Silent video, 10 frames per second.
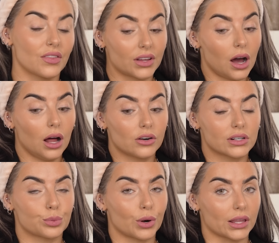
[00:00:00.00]
Like, the color
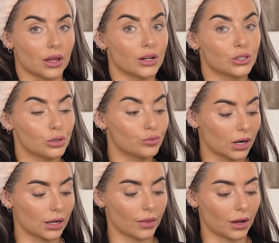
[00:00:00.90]
is pretty though. I do
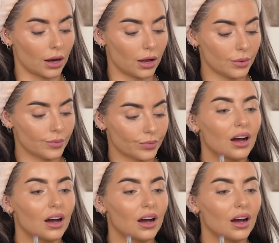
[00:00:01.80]
really like the color.